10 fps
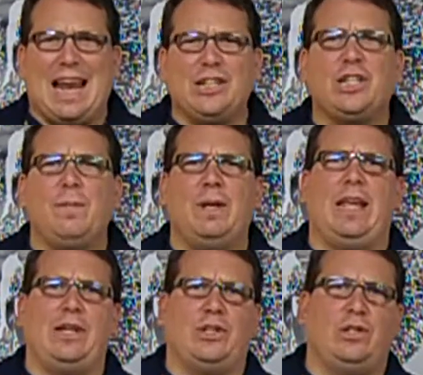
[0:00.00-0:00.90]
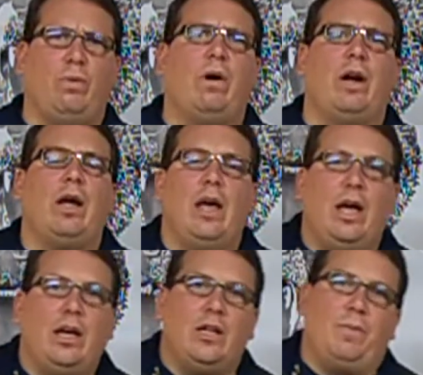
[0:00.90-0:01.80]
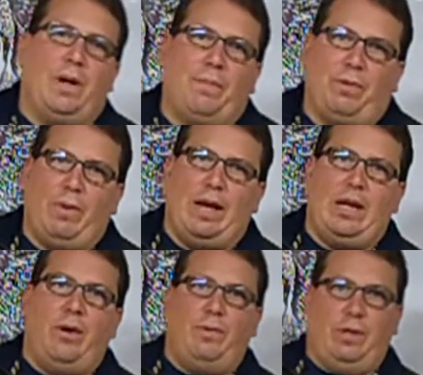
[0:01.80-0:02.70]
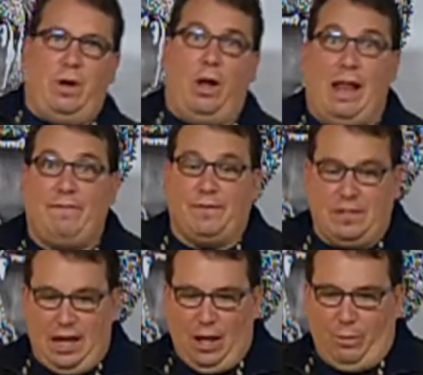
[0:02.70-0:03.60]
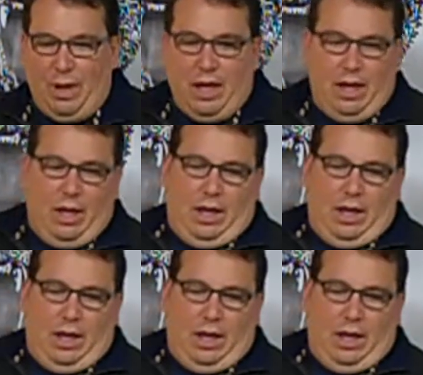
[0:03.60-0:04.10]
Not just communication to where you pick up the radio and you call out for some help.